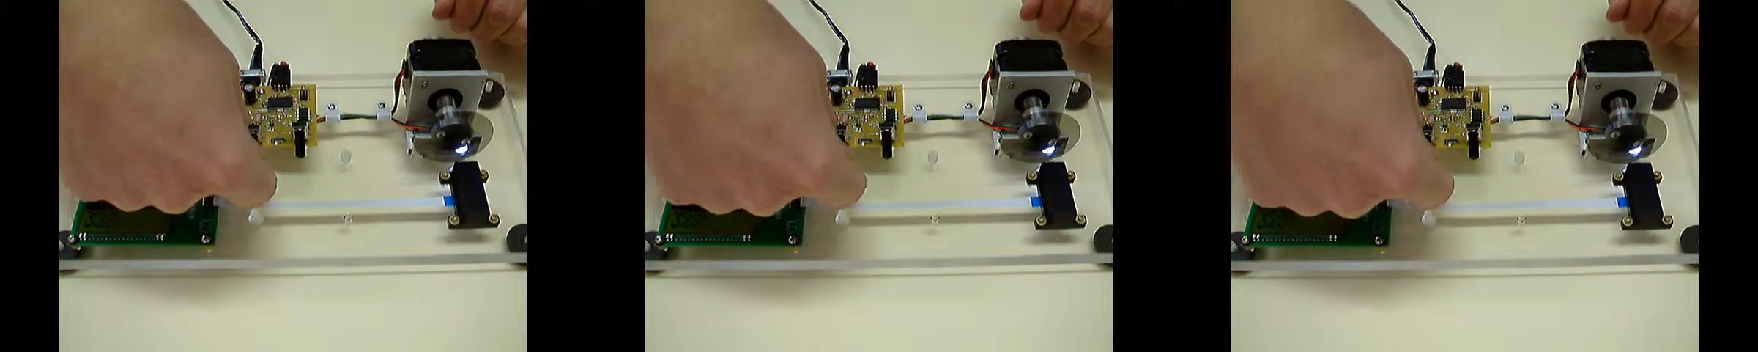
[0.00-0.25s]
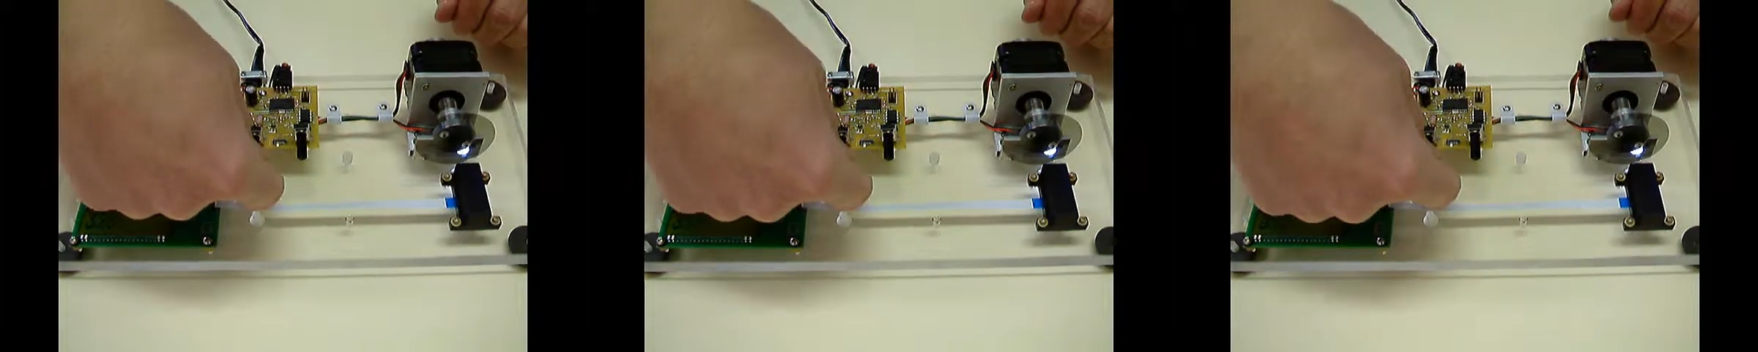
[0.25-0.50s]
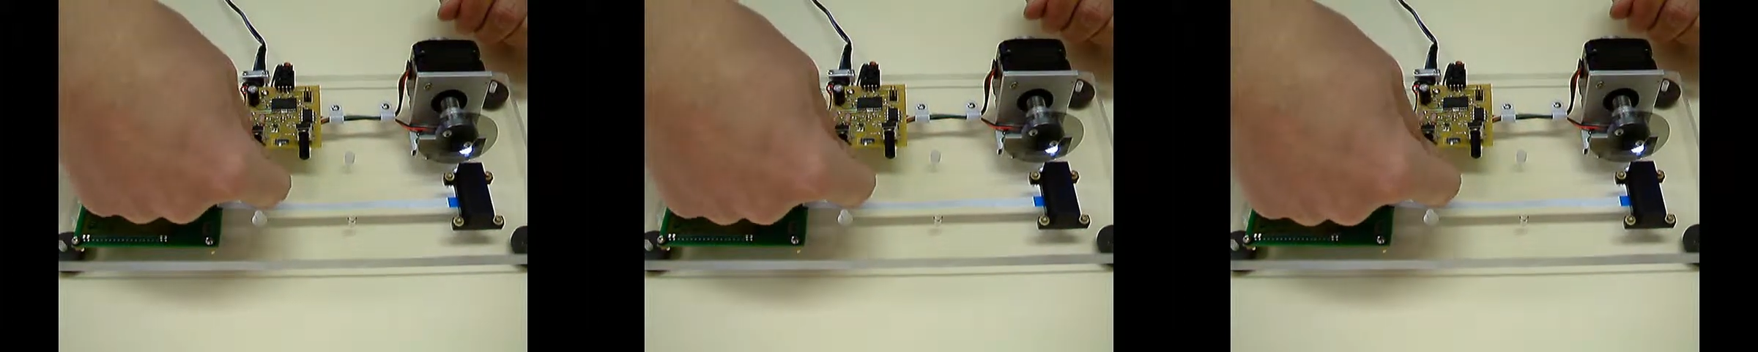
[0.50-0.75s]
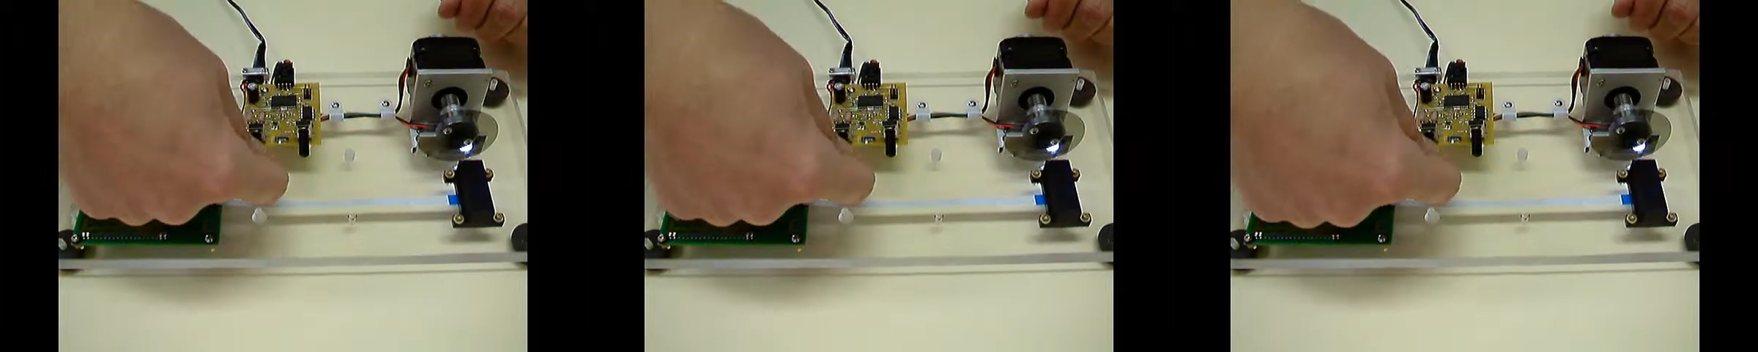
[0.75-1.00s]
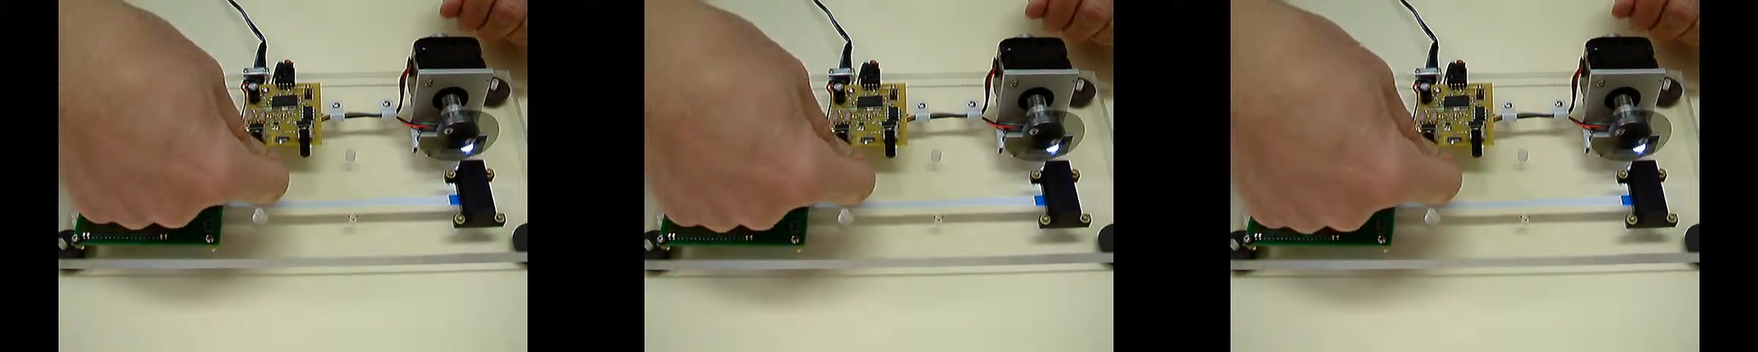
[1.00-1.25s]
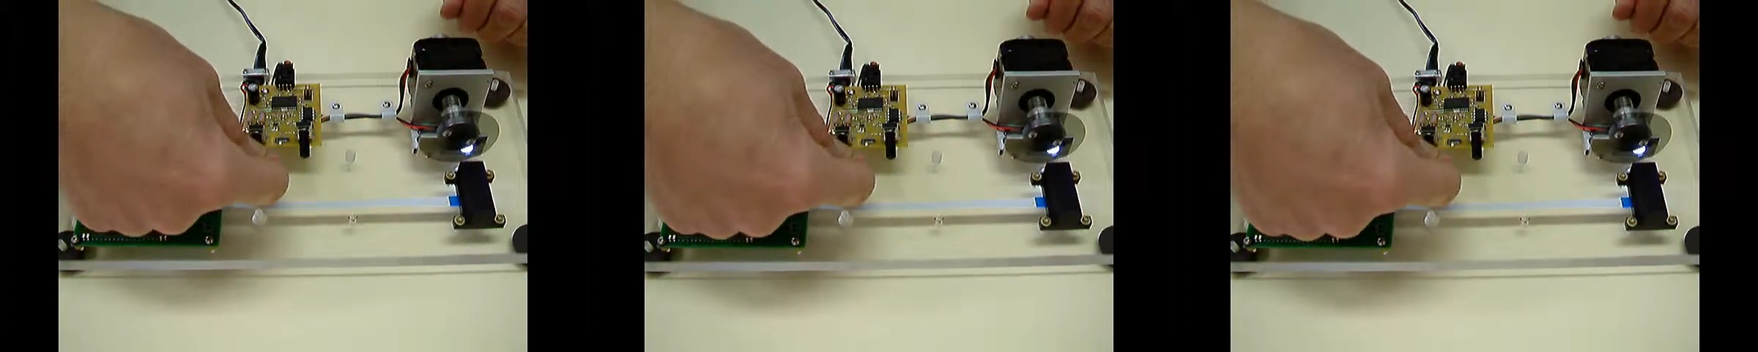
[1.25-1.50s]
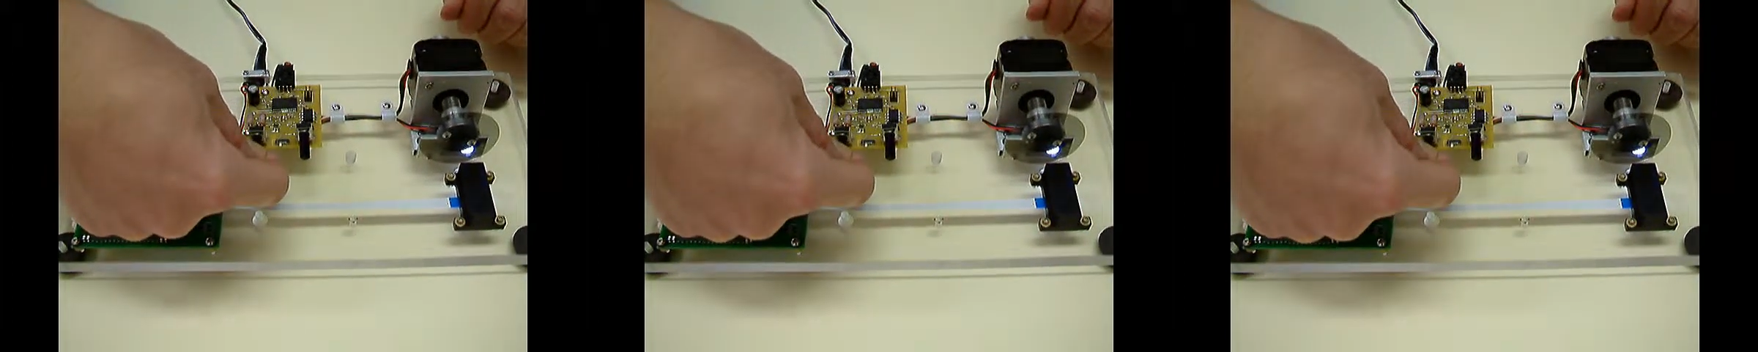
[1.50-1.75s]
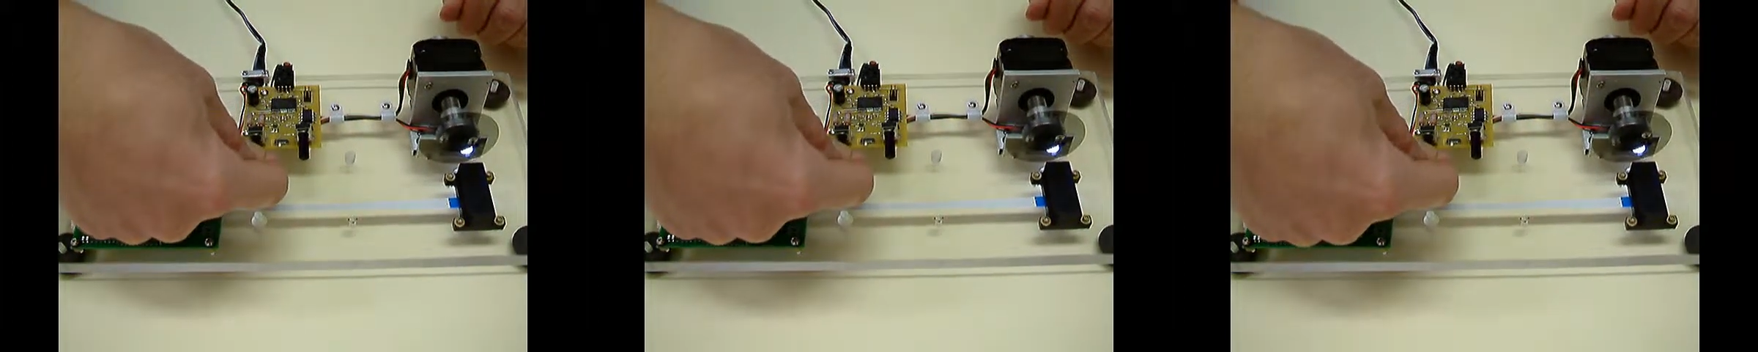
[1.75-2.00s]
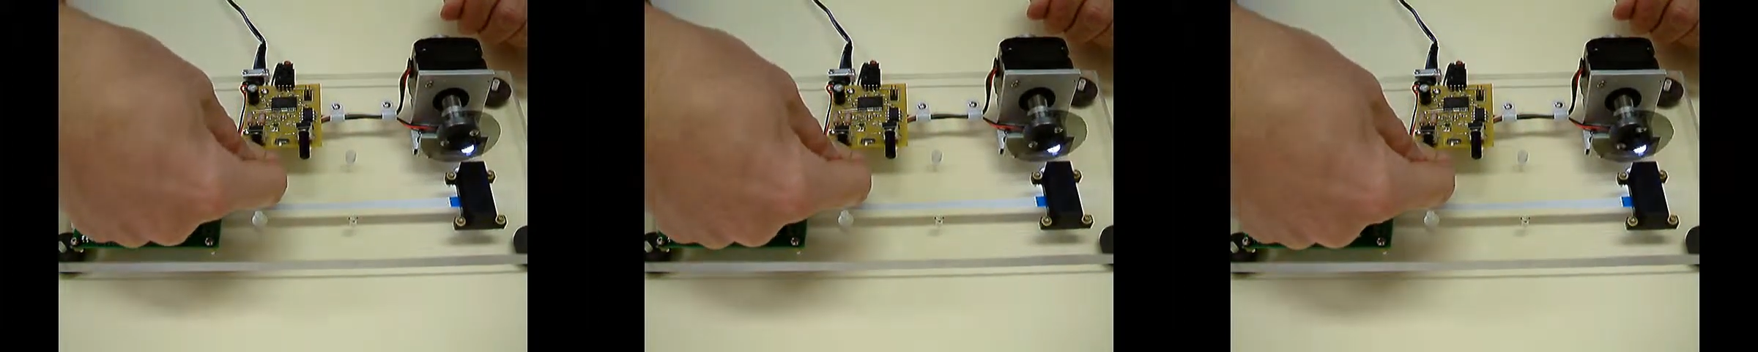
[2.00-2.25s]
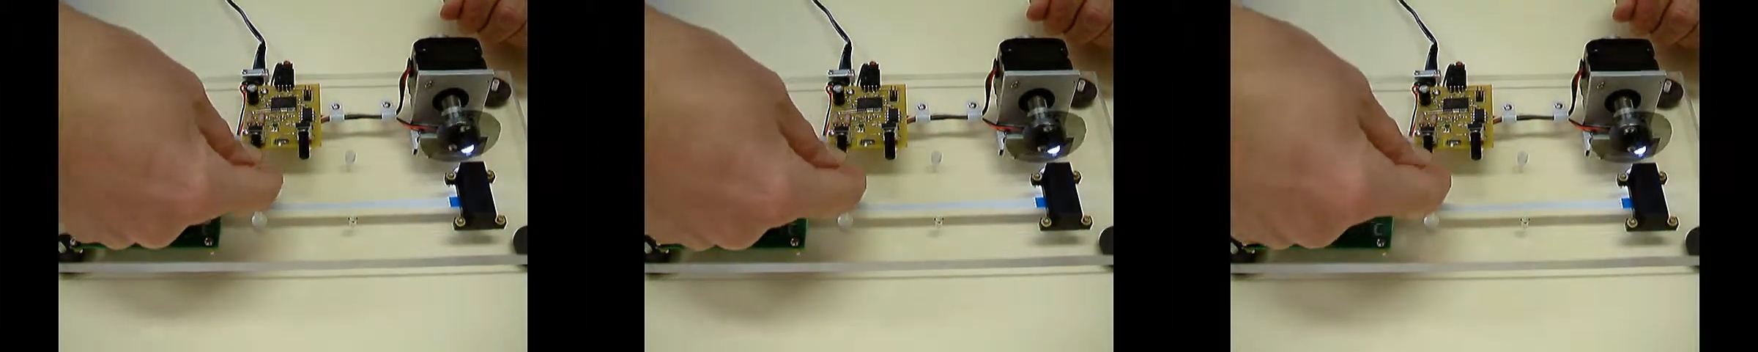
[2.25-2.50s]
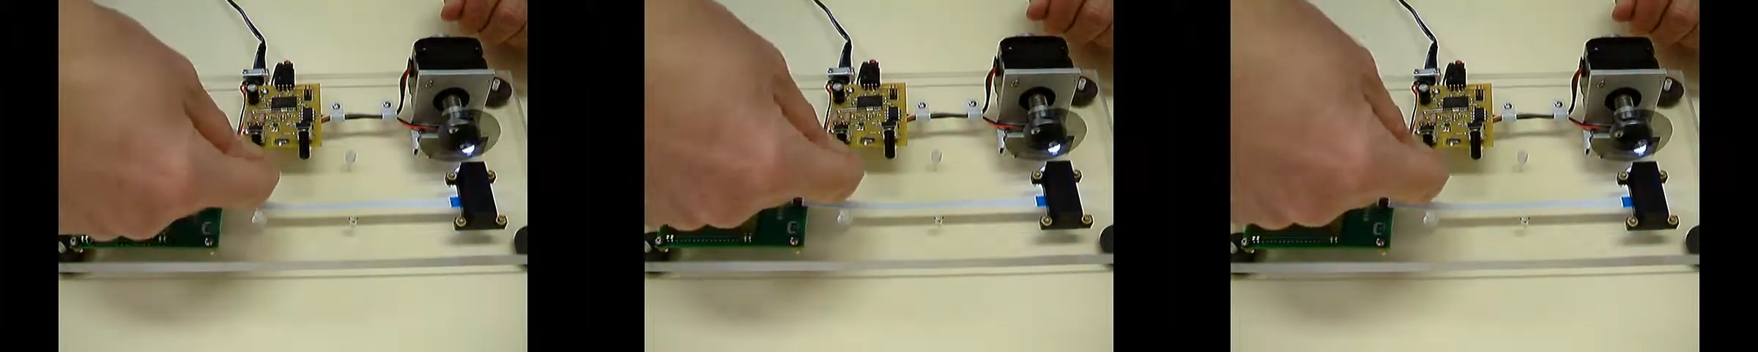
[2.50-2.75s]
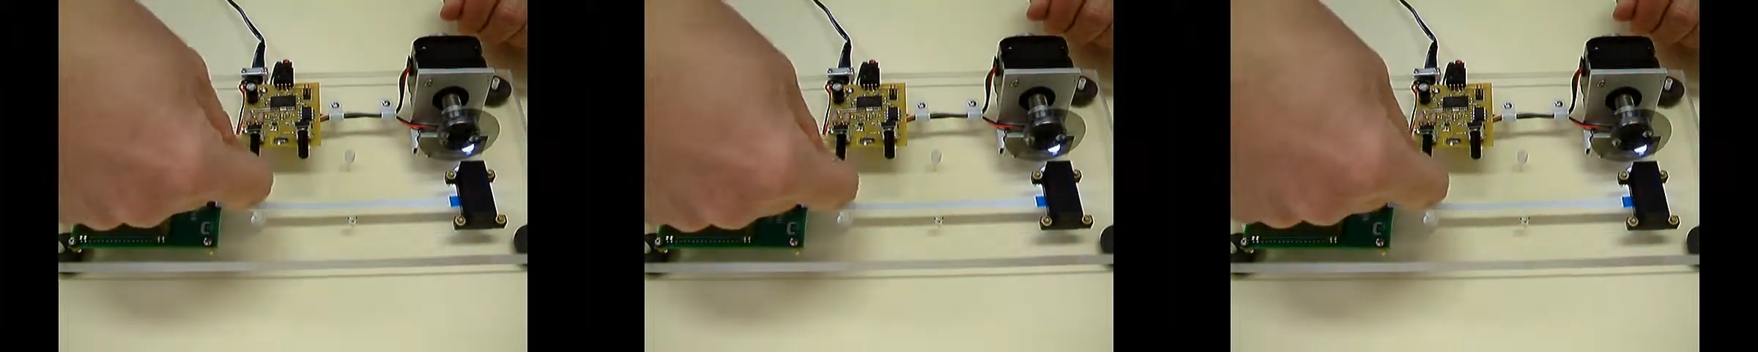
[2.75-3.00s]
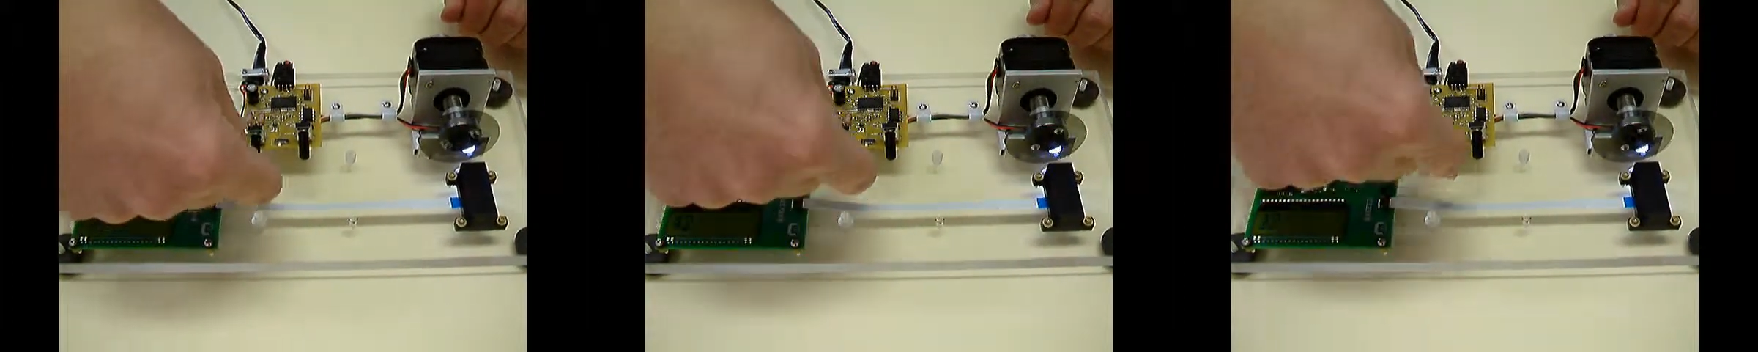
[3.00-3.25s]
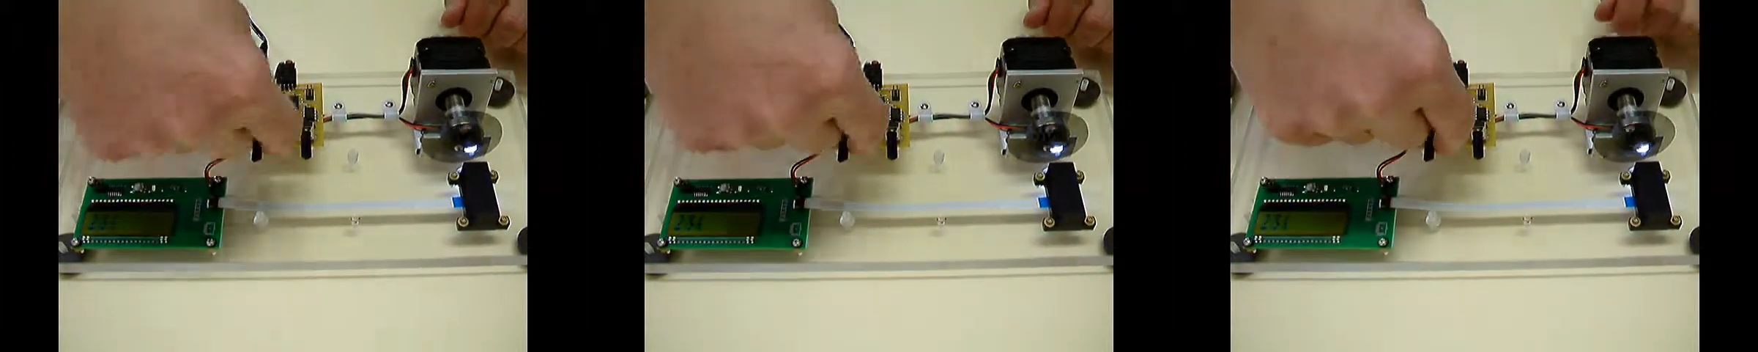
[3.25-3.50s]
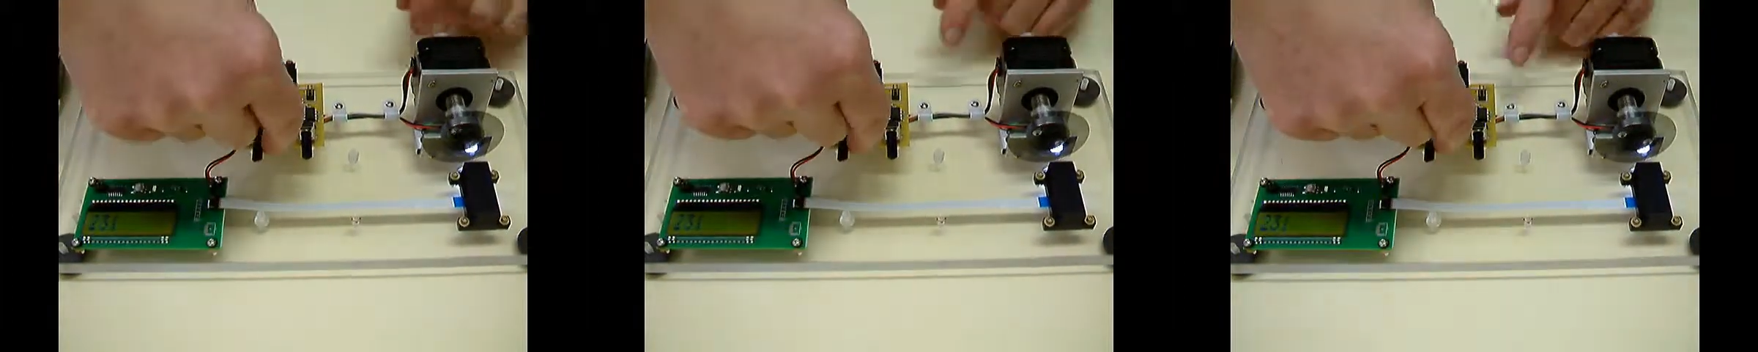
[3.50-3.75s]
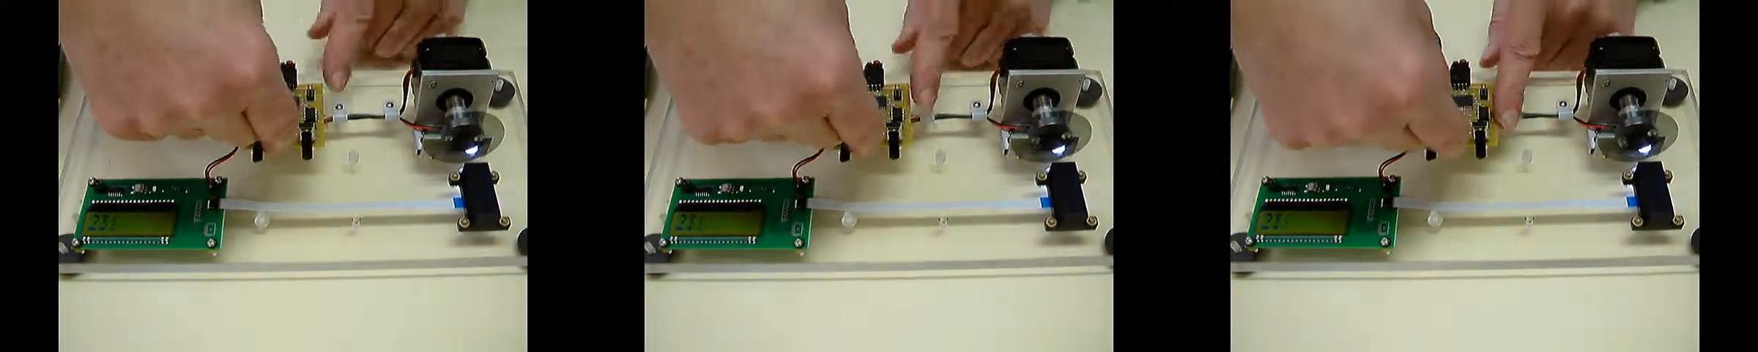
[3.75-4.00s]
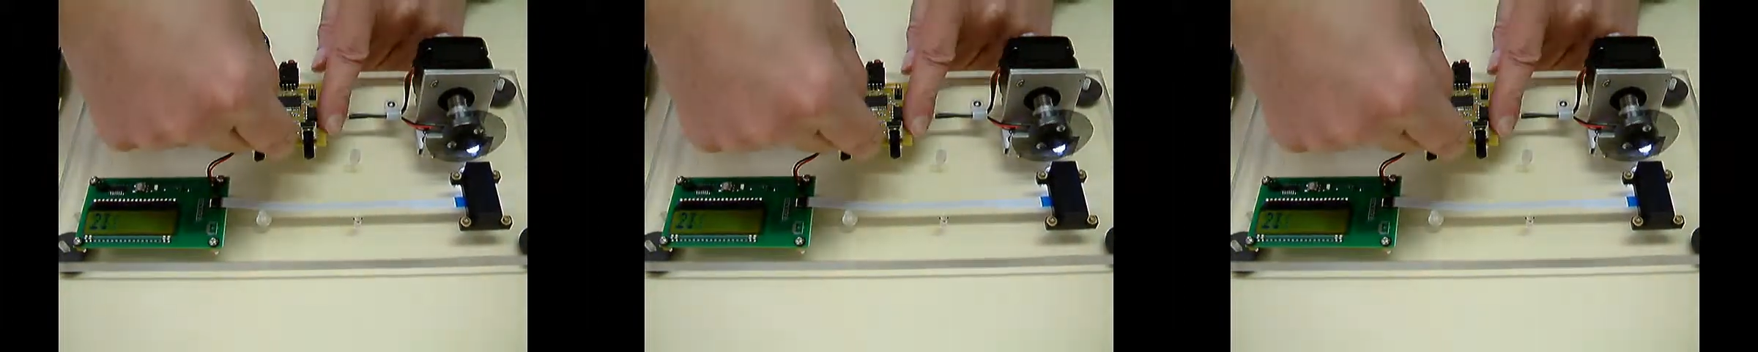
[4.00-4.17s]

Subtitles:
Nobody's mouth can be seen.